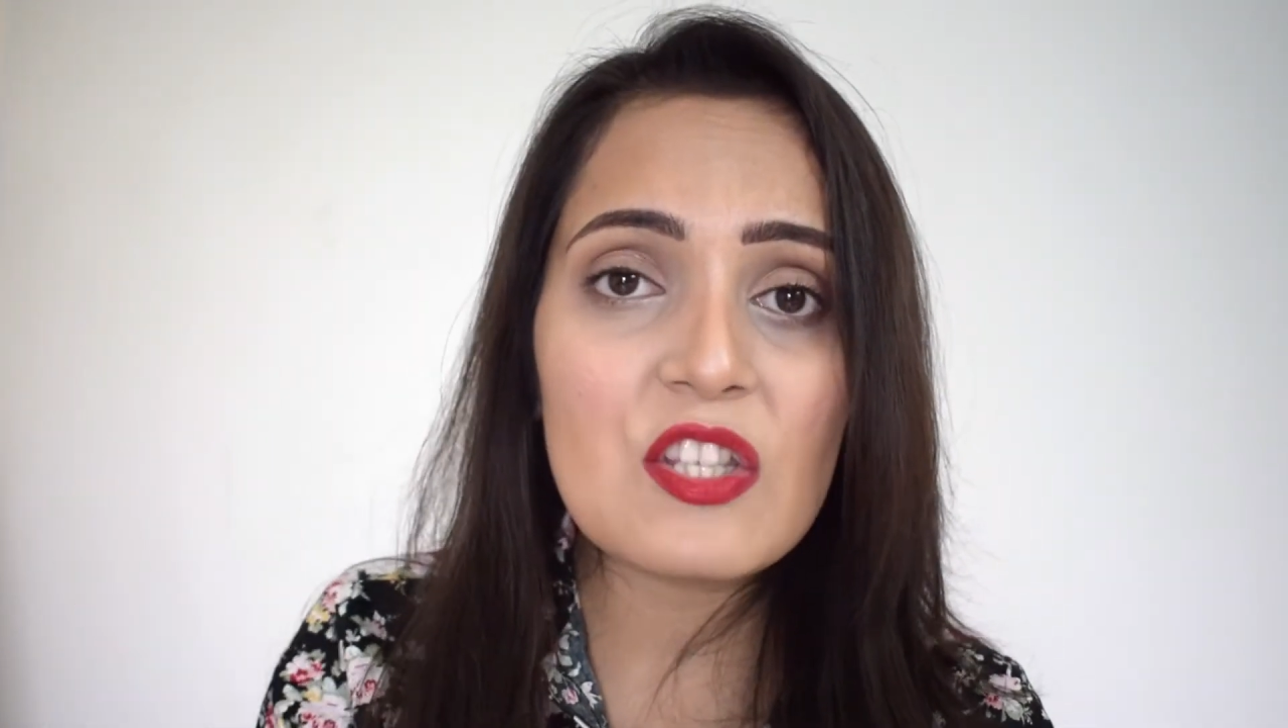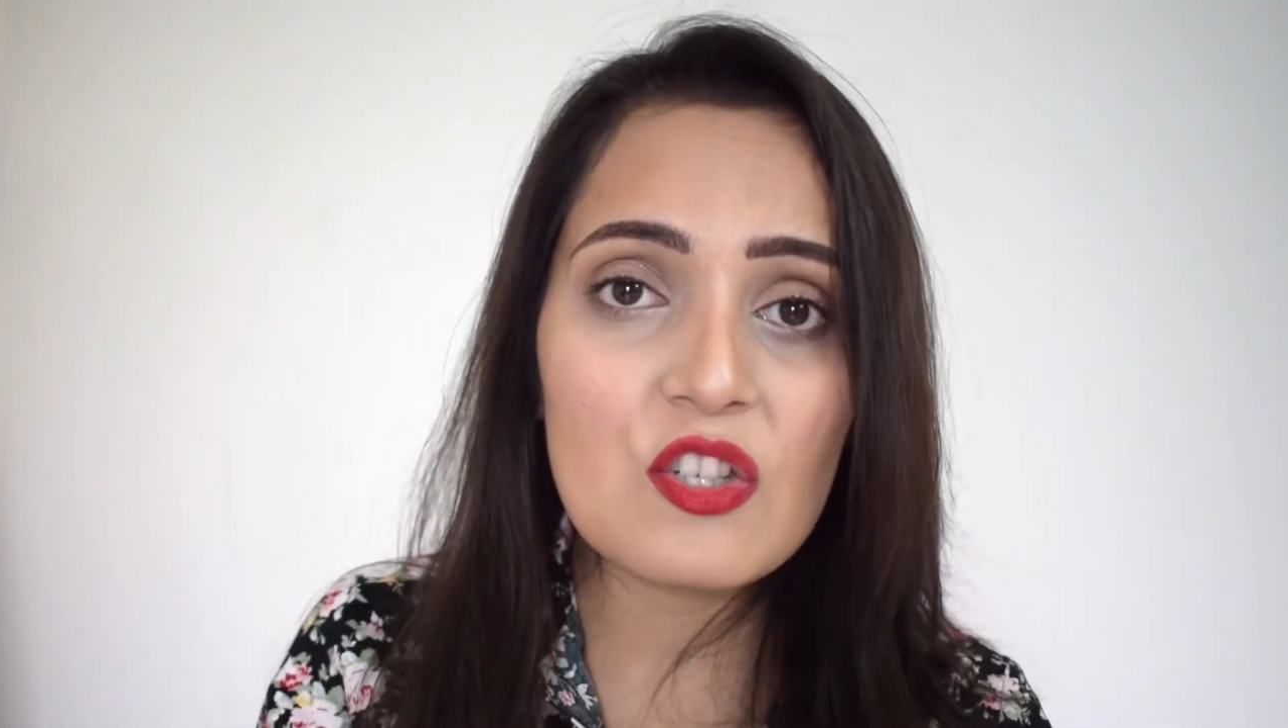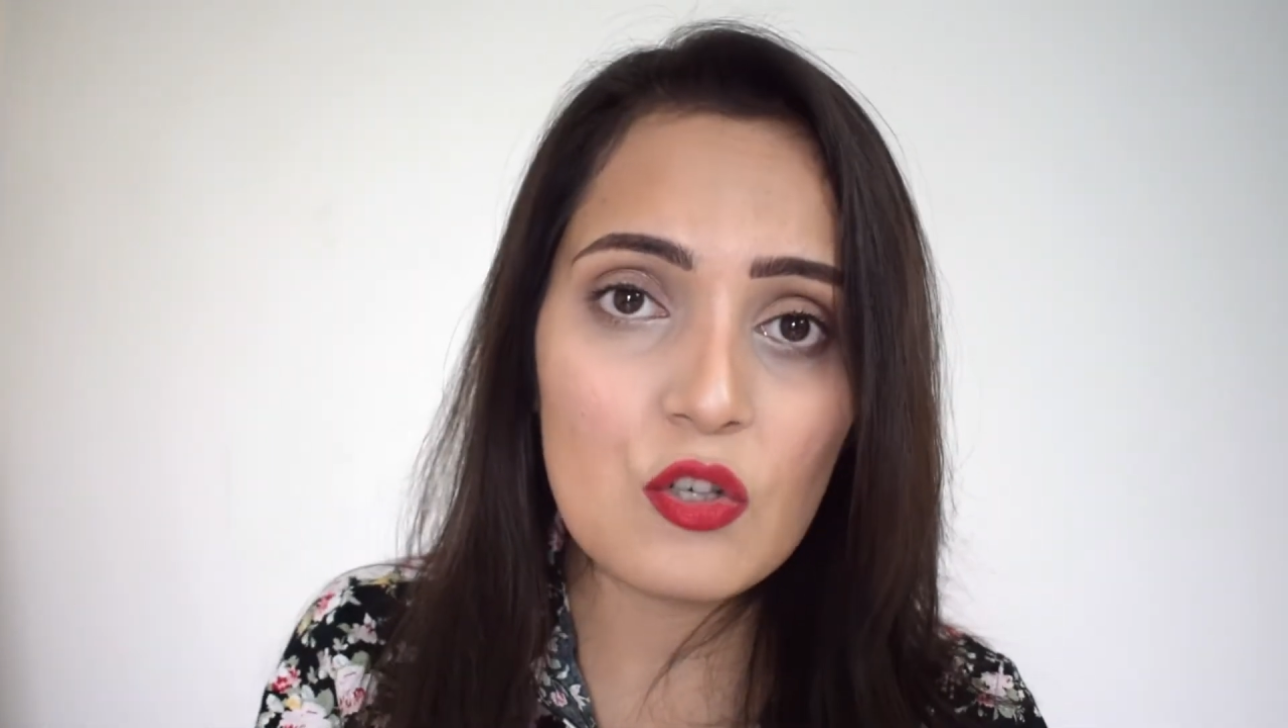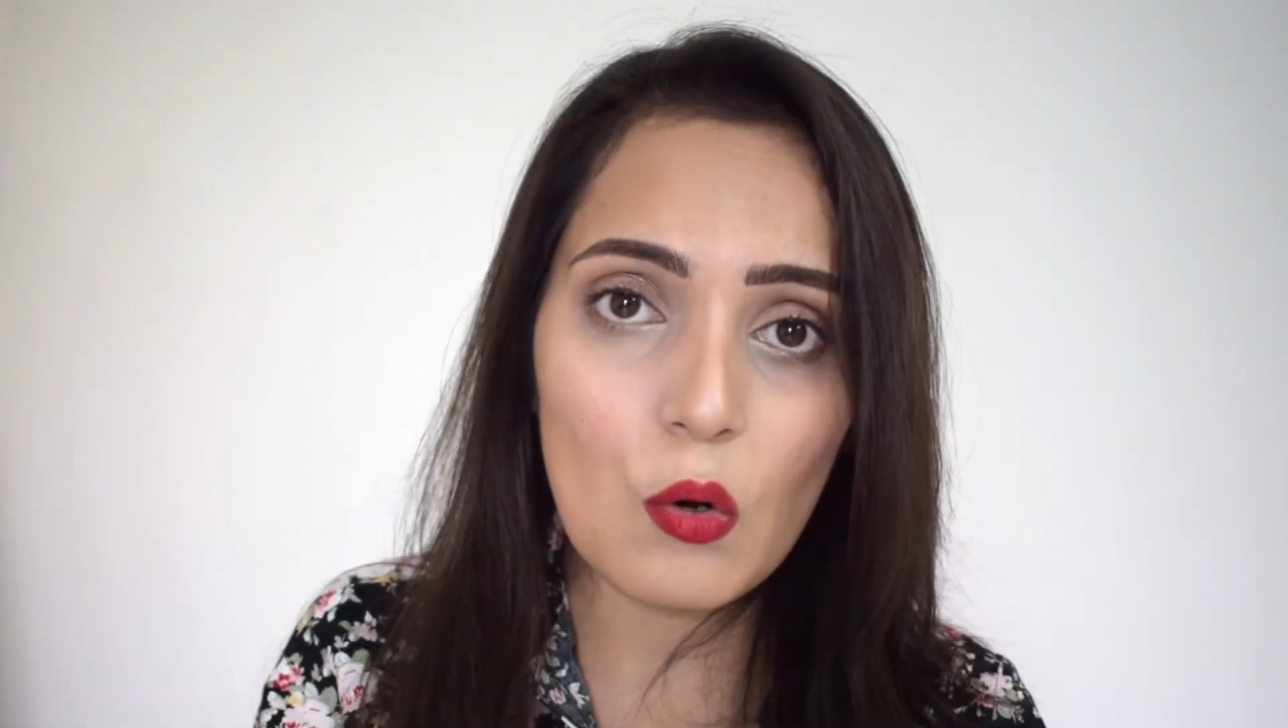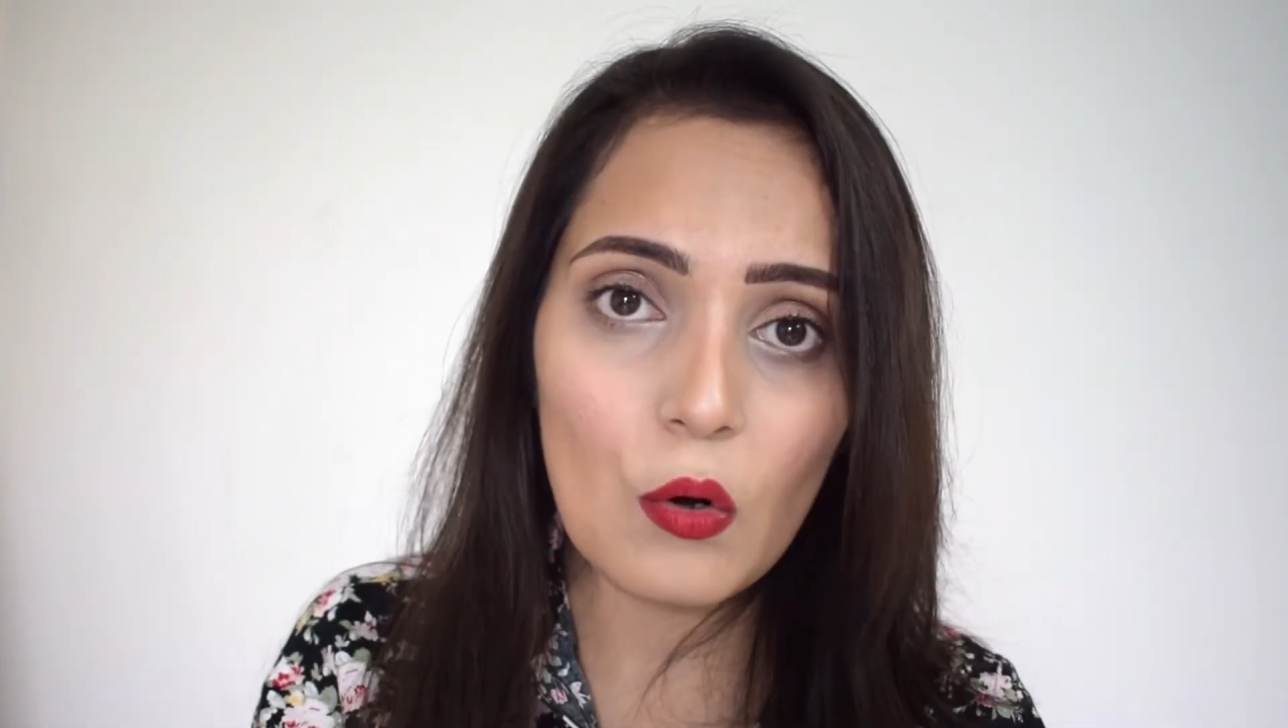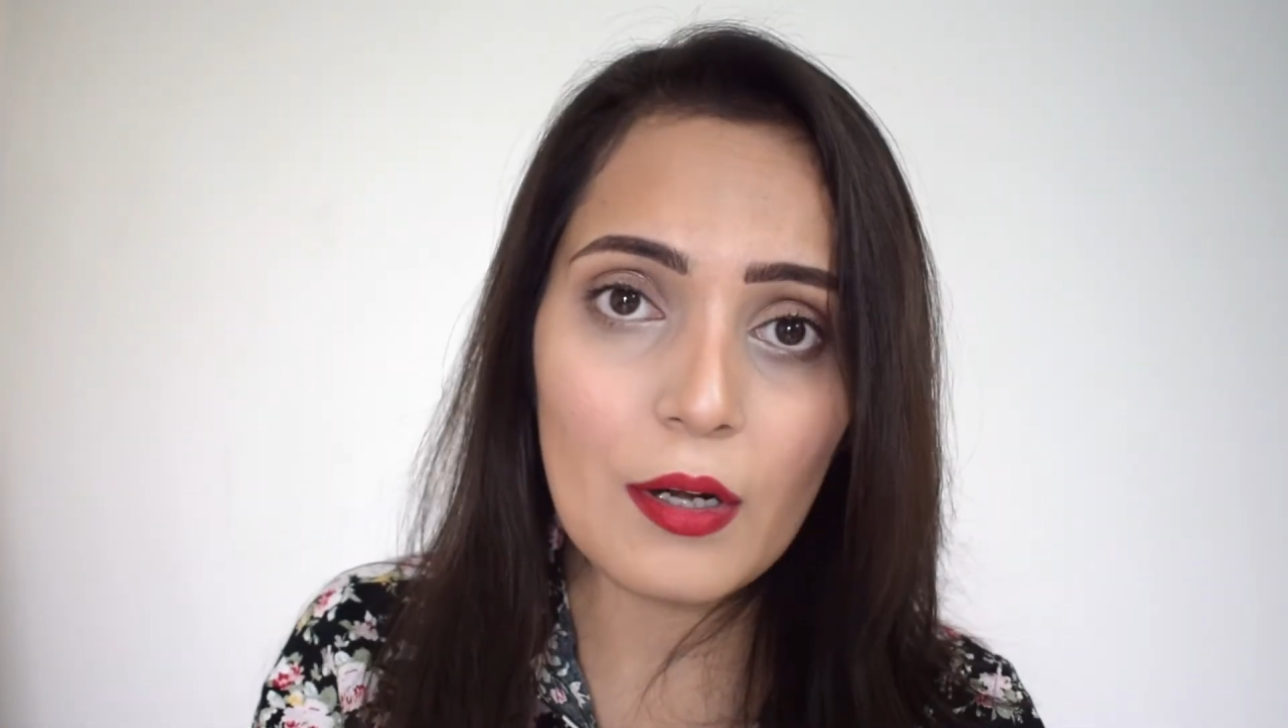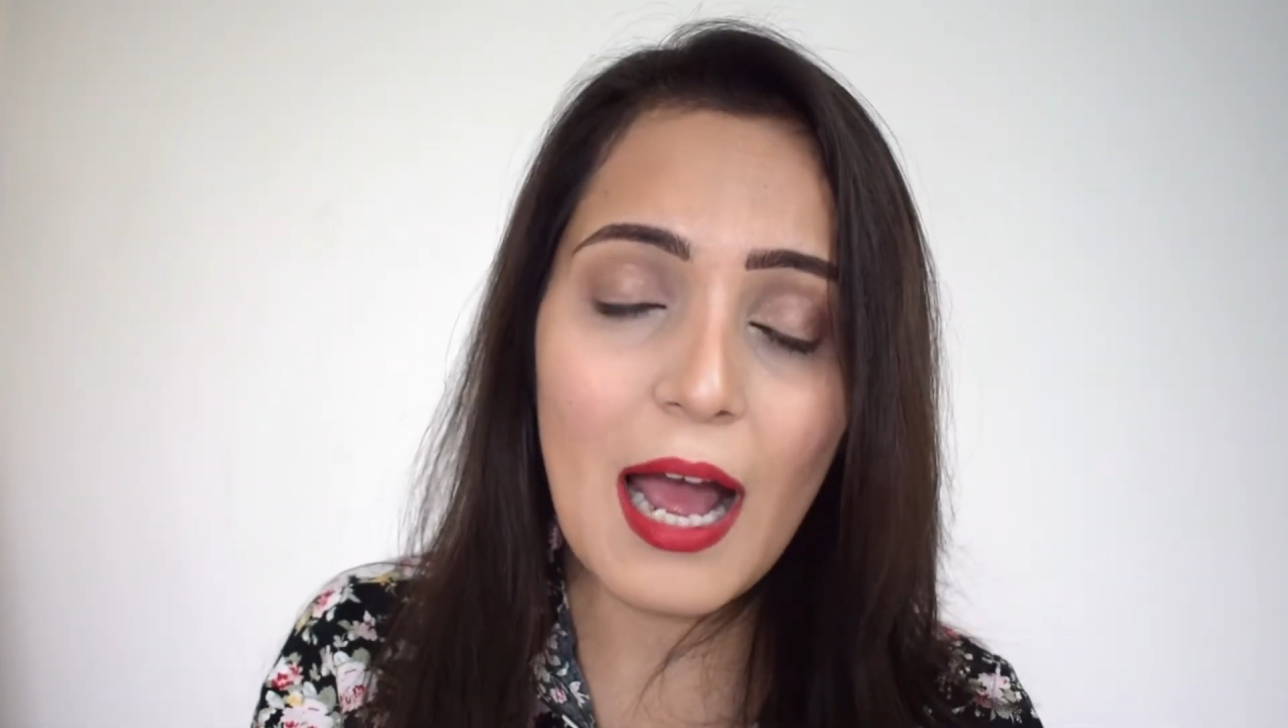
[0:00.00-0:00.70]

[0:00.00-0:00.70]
store,